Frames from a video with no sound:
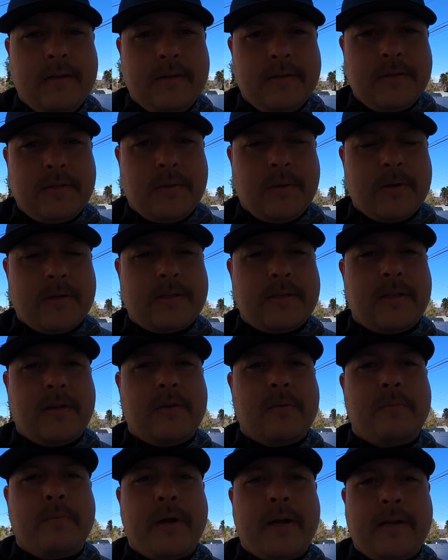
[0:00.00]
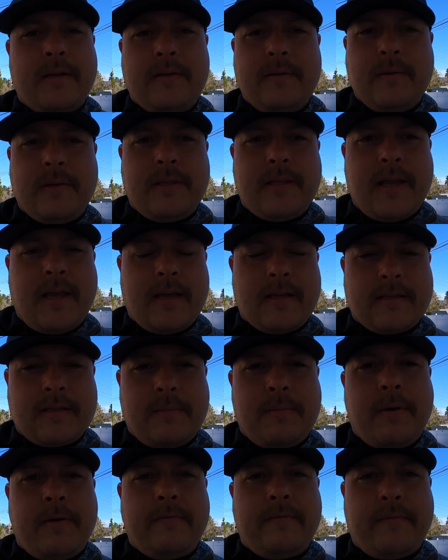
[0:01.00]
shorts. They're brand new with tags.
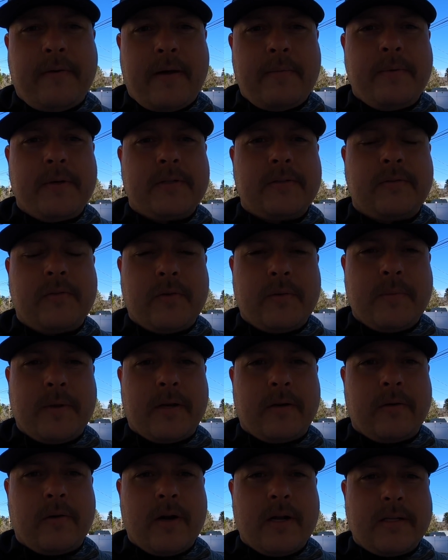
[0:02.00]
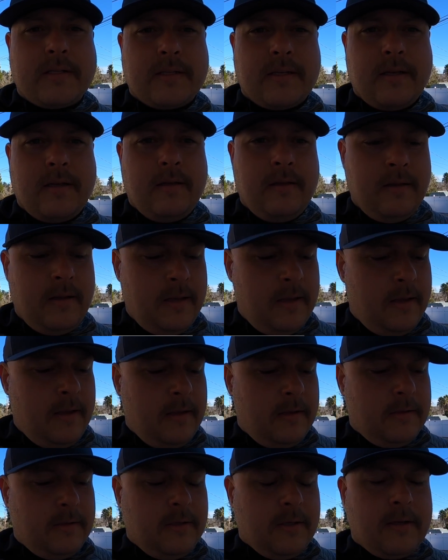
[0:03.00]
I paid $5 for them at a garage sale.
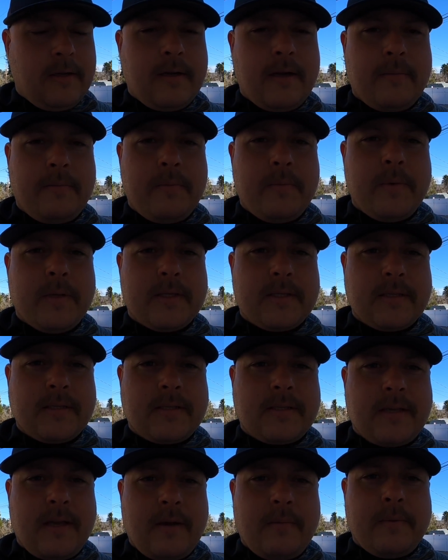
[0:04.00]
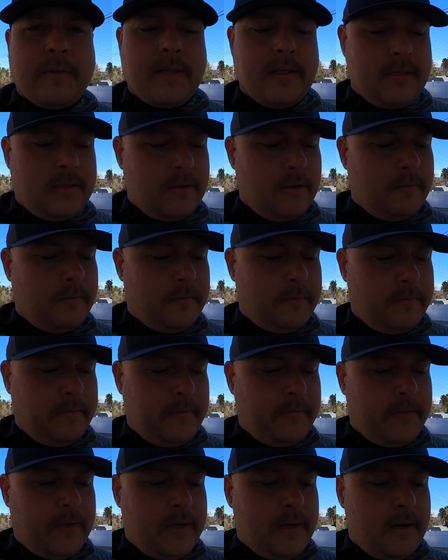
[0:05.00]
Took a couple months to sell, but they sold for
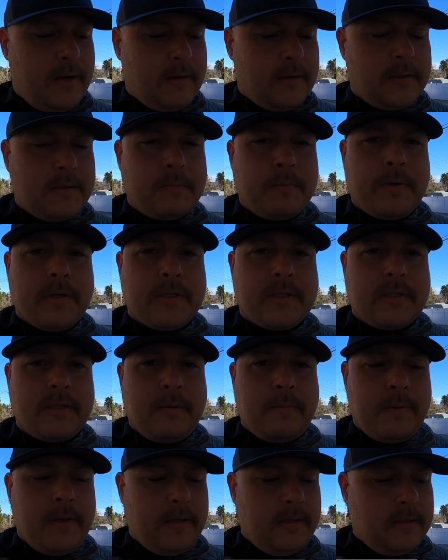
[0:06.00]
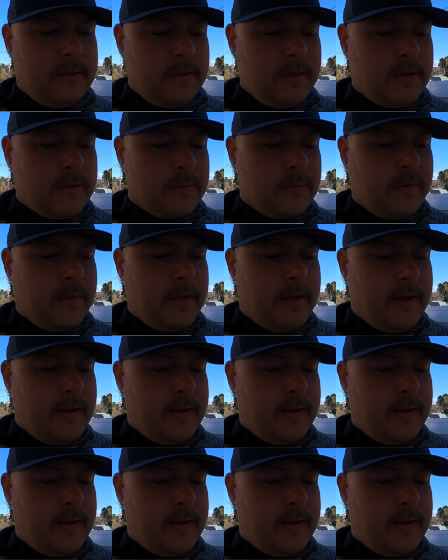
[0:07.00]
$50 plus shipping. So that was really